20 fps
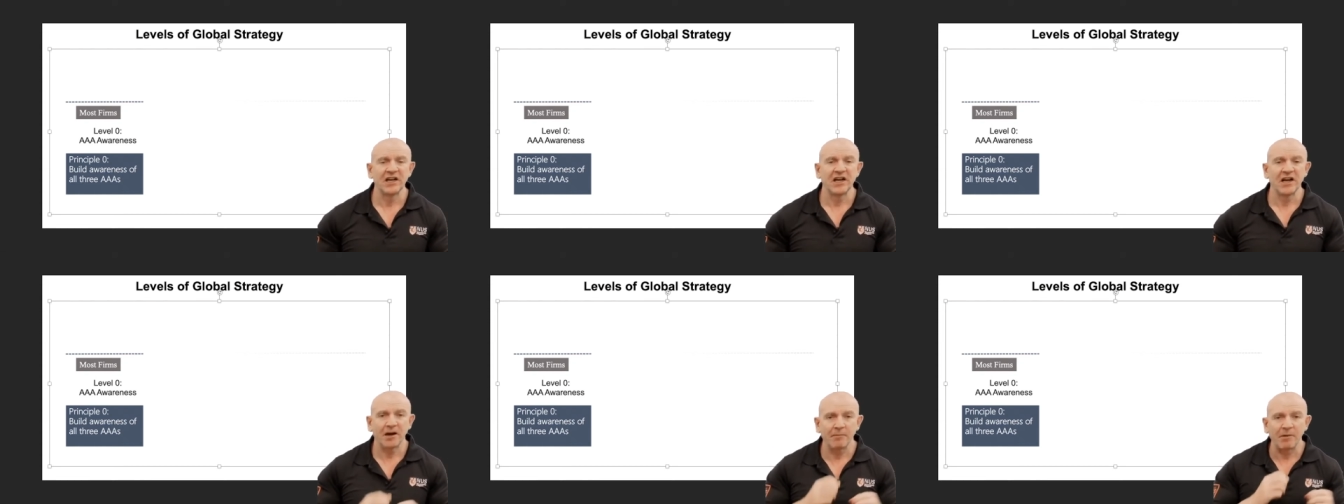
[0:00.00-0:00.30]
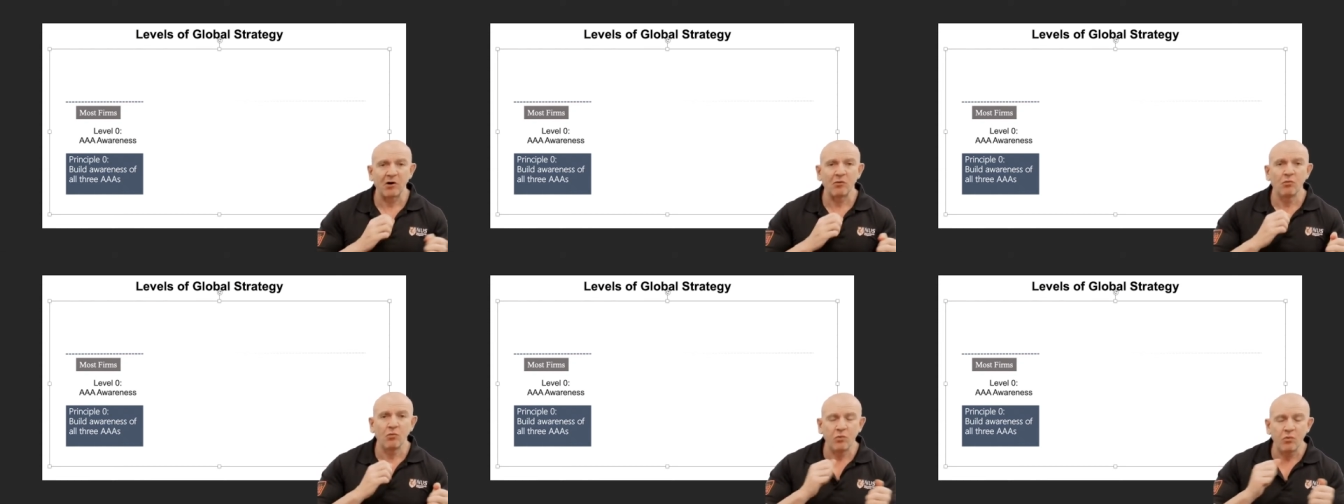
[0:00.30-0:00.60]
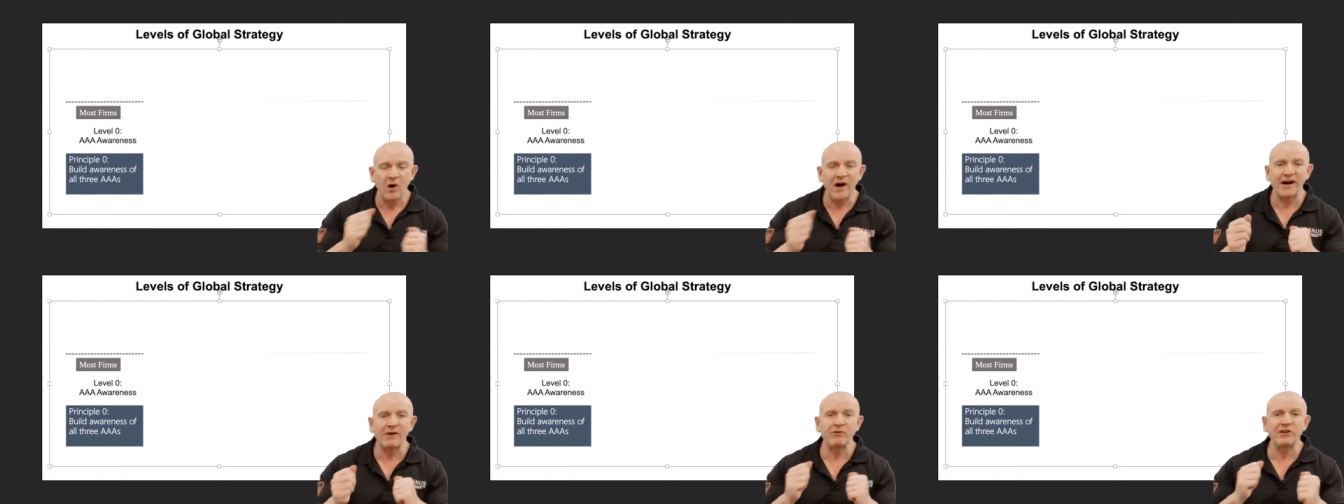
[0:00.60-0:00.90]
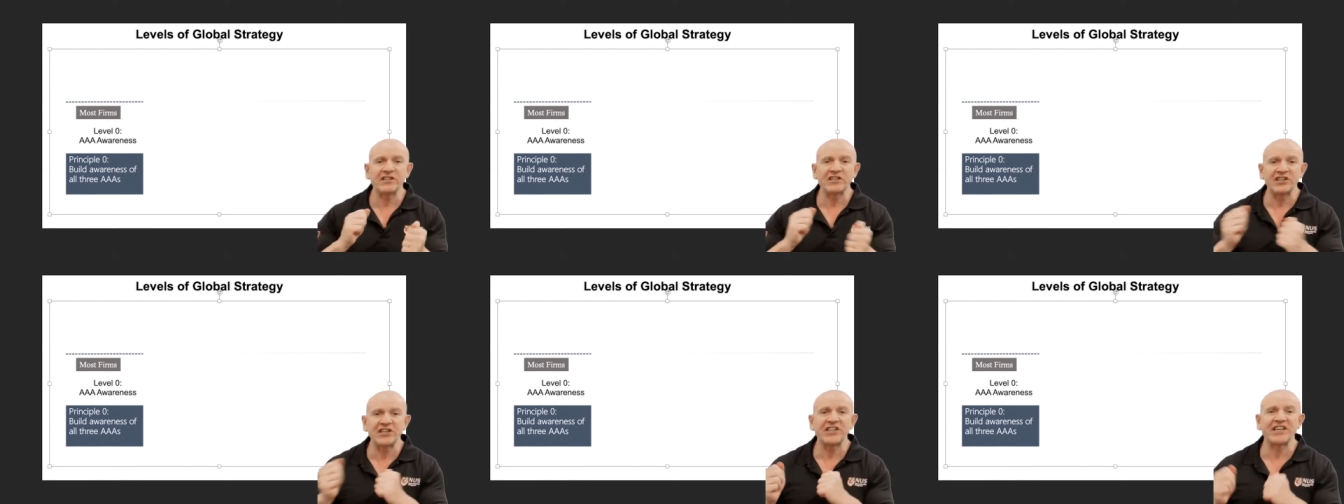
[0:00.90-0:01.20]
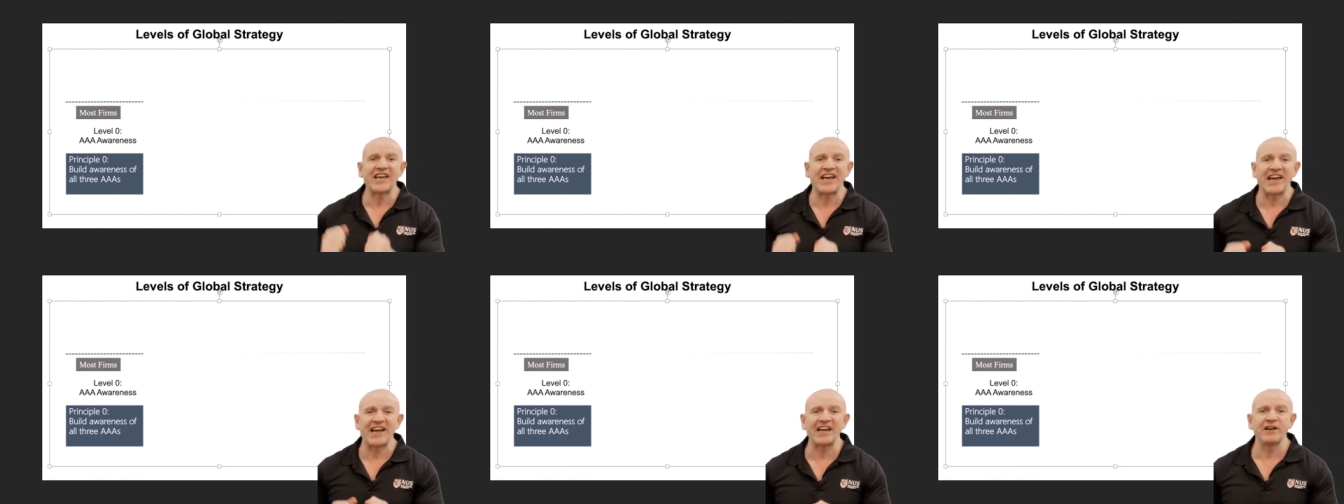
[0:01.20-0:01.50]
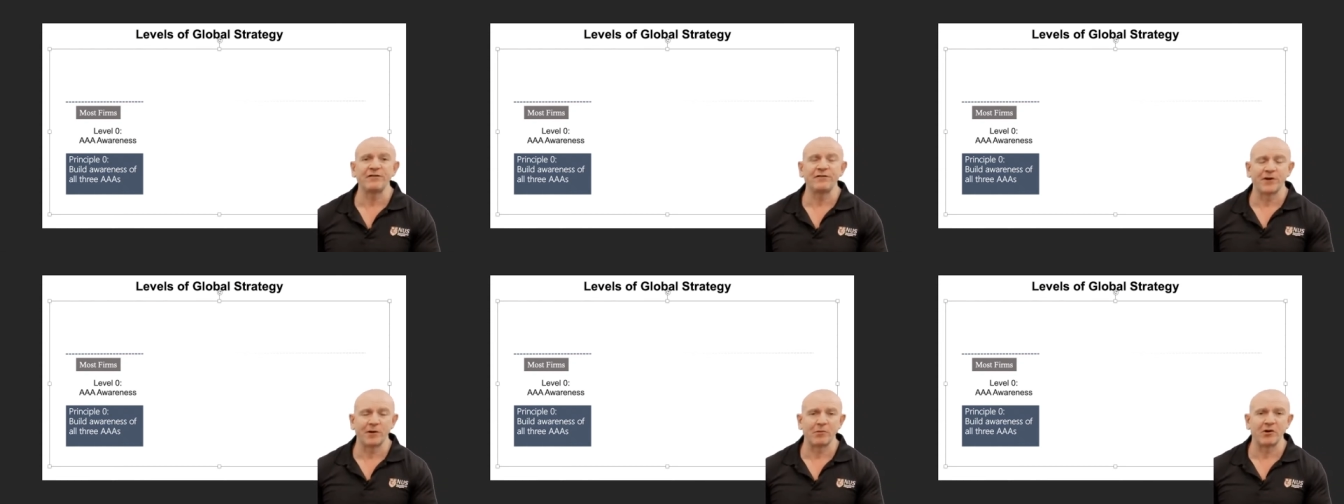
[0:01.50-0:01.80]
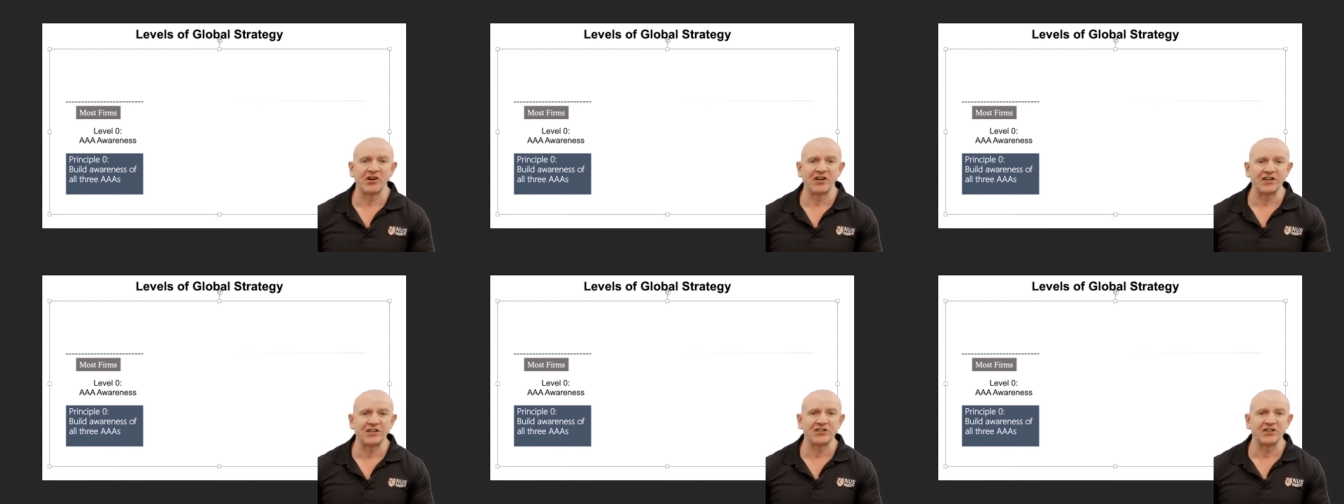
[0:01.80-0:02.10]
about where we could gain from
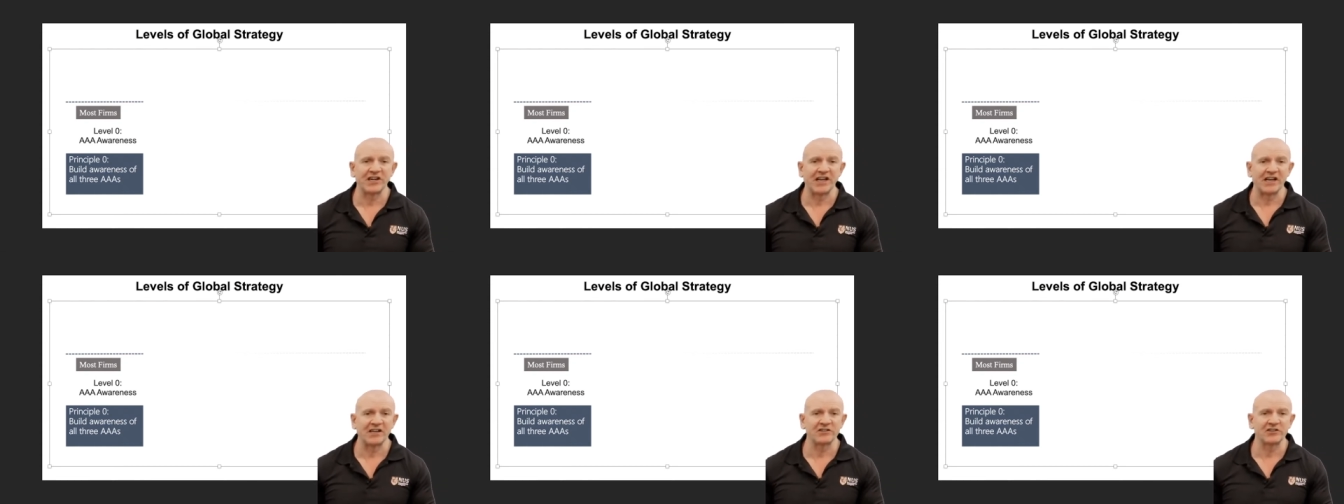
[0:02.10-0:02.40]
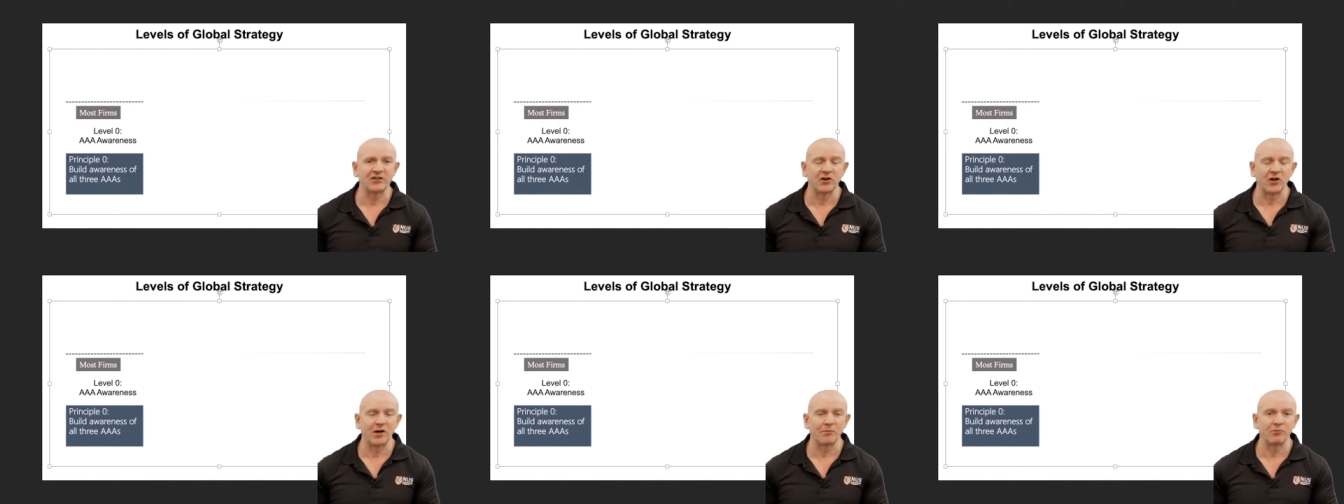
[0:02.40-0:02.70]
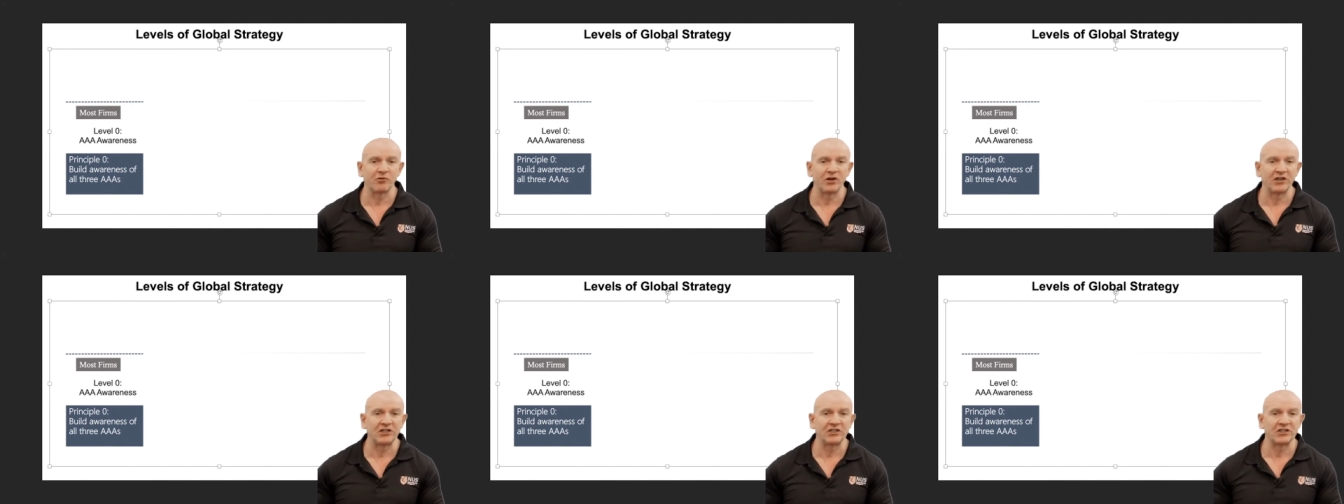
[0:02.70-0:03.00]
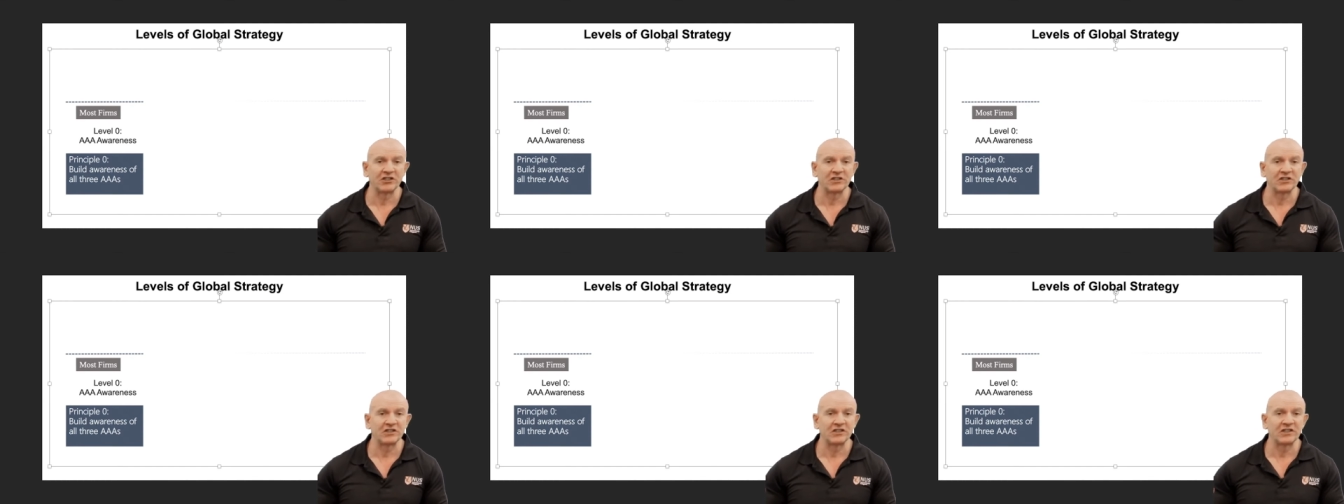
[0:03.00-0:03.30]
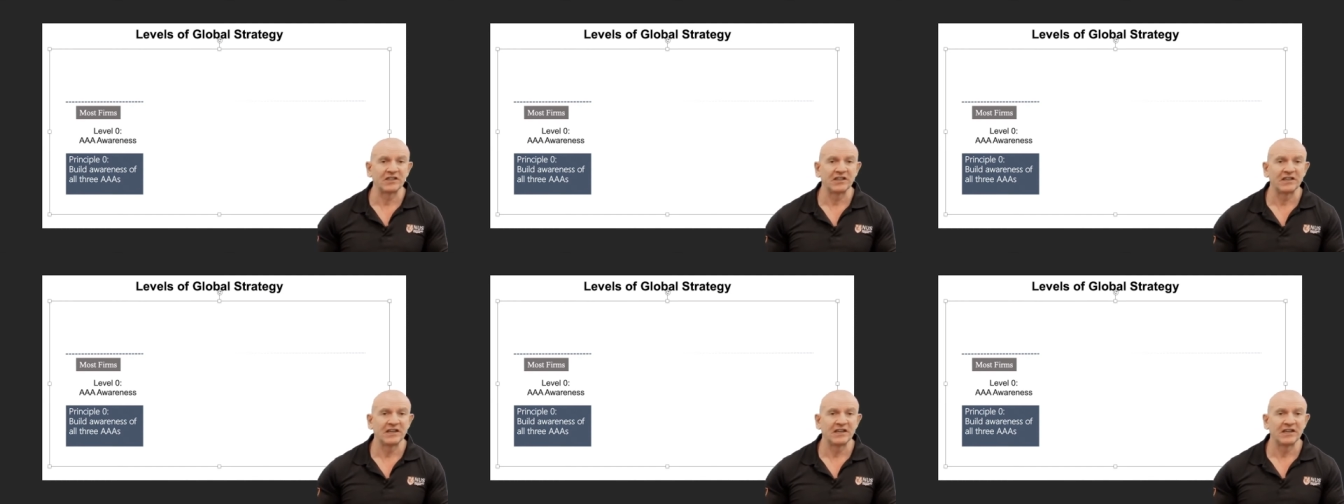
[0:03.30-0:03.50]
our international operations.